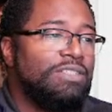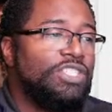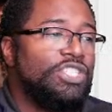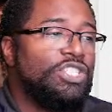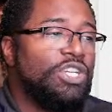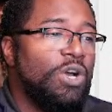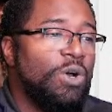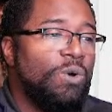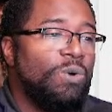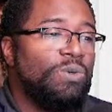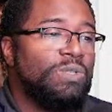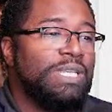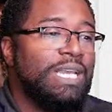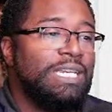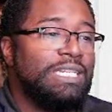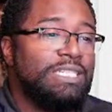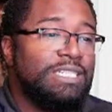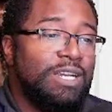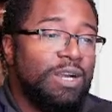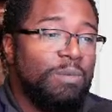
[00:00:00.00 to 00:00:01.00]
shows a
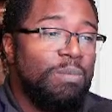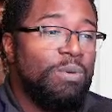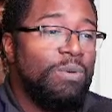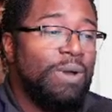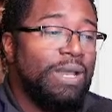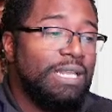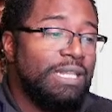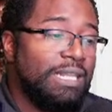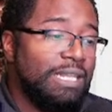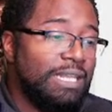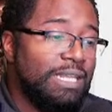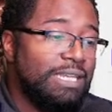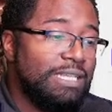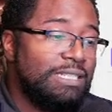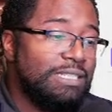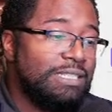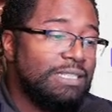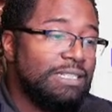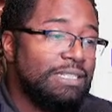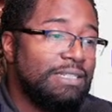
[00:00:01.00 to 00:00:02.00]
SharePoint
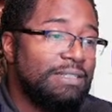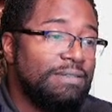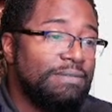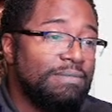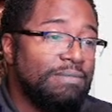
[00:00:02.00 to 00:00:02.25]
list.